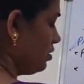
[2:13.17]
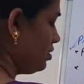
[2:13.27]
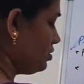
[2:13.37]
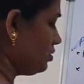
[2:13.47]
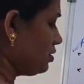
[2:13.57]

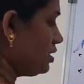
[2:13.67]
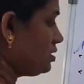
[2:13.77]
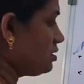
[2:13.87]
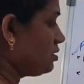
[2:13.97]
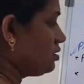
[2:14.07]
So
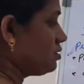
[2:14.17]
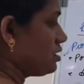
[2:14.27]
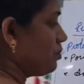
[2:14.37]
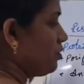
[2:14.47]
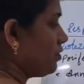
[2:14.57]
this
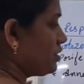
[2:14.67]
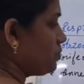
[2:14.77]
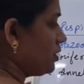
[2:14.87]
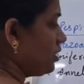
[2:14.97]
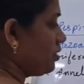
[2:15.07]
type of
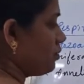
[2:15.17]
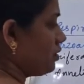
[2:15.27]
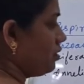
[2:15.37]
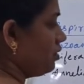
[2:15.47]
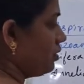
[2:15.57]
respiratory
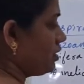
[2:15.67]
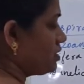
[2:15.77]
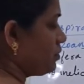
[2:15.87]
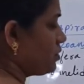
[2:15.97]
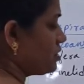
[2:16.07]
organs
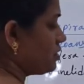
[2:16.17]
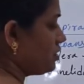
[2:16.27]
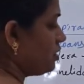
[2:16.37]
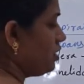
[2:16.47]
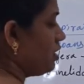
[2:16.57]
are present in
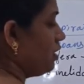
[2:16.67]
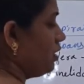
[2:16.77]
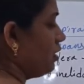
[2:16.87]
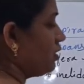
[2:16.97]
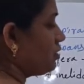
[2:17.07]
the
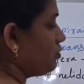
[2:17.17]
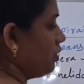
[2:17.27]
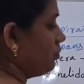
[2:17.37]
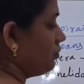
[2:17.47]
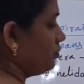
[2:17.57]

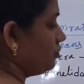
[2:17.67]
earthworm.